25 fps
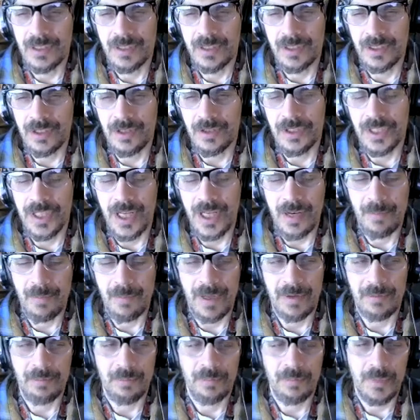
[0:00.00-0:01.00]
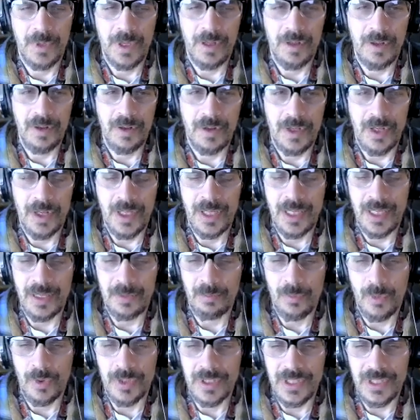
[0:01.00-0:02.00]
You can get
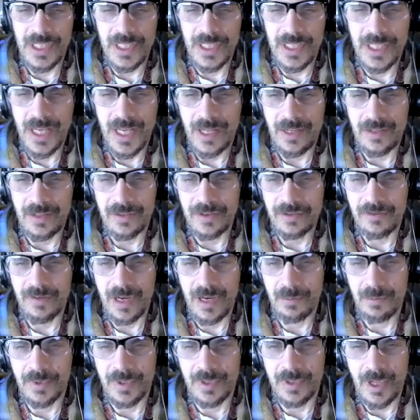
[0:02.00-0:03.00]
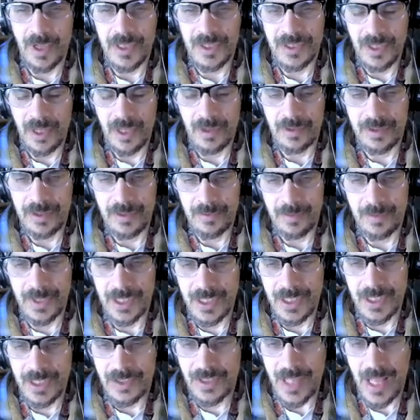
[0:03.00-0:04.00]
more details, right? But
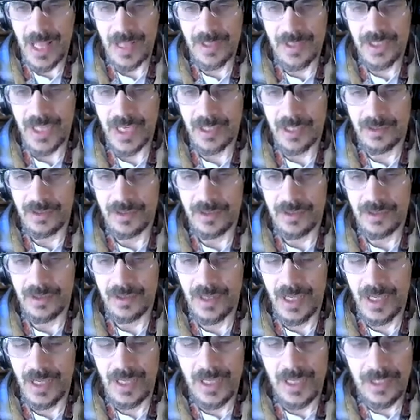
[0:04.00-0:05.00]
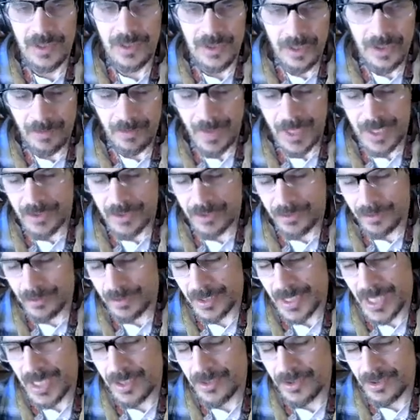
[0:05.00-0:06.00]
ultimately, it's that sacred geometric
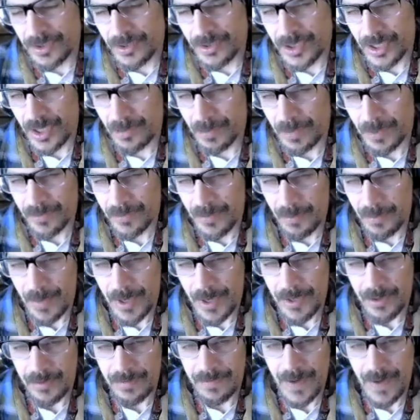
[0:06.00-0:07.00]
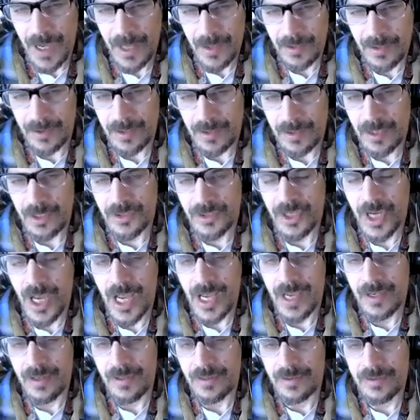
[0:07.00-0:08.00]
relationship of a mother, father, and a
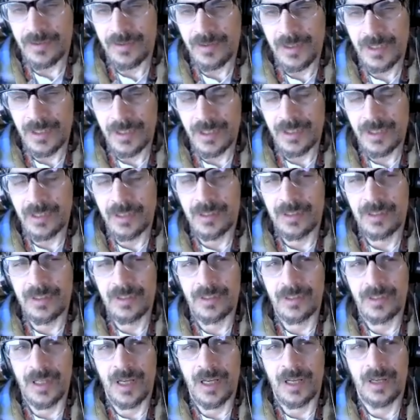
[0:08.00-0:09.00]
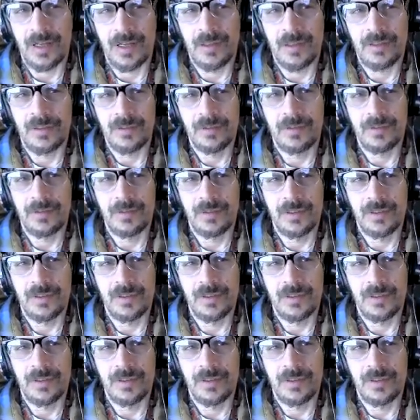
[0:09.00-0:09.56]
child. And